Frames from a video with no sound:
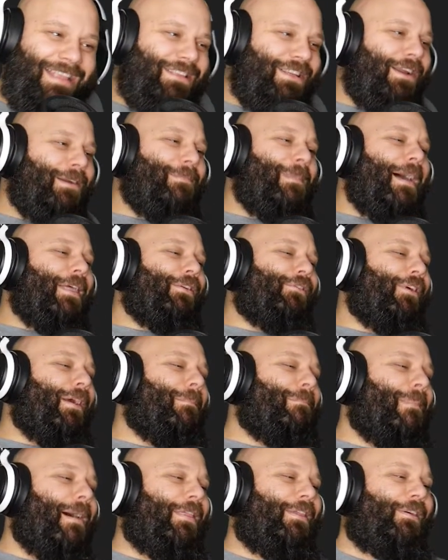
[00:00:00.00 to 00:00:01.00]
Is your mother a
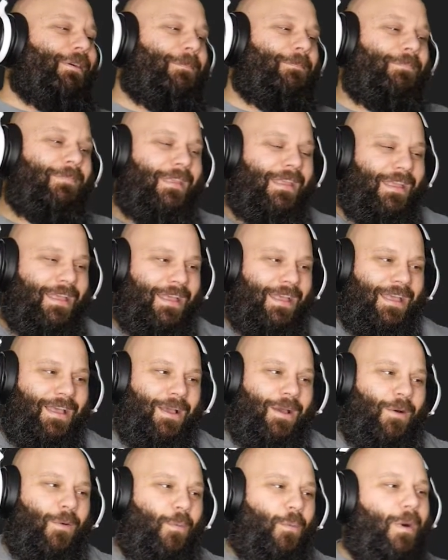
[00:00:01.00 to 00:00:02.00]
mother?
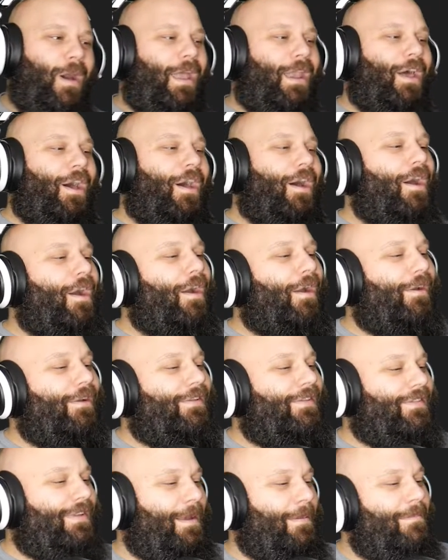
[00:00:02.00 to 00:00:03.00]
What are
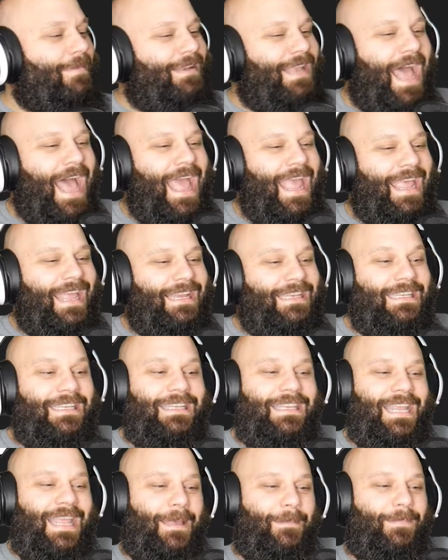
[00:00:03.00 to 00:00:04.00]
some diet
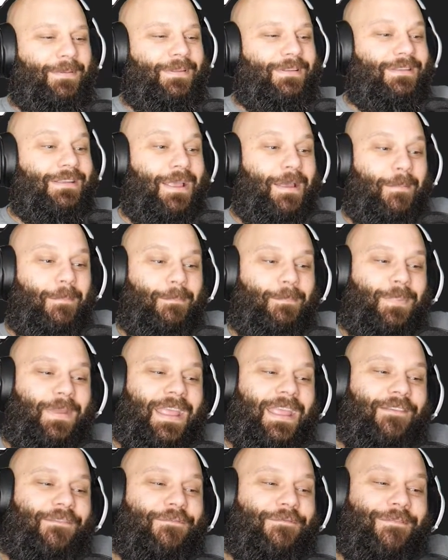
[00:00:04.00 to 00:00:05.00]
tips
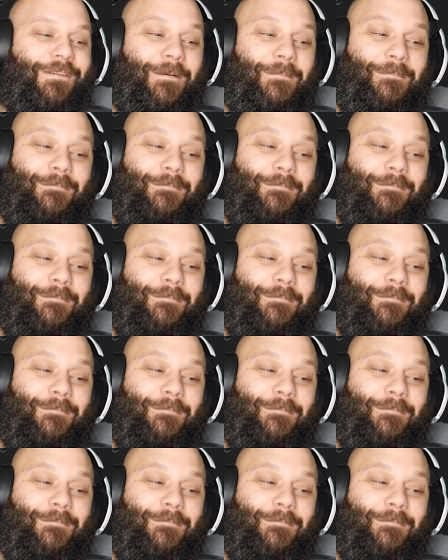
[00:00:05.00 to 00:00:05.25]
beef